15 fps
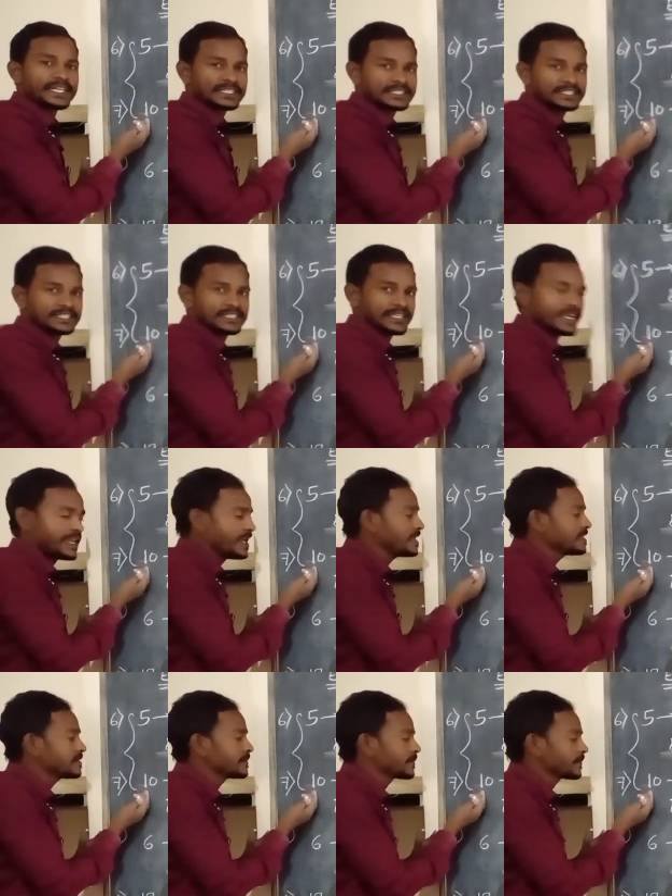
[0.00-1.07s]
test
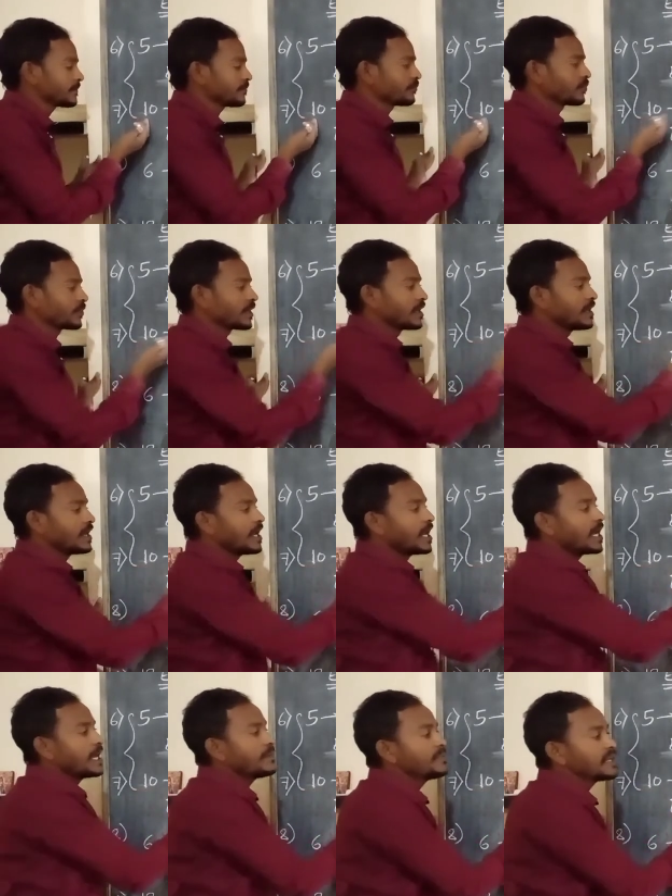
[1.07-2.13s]
says,
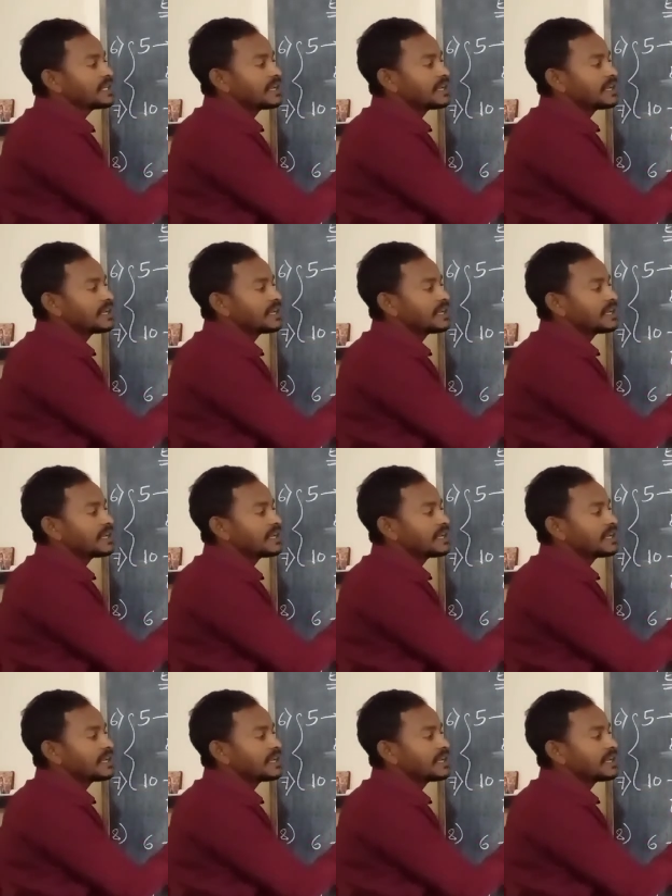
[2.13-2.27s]
if the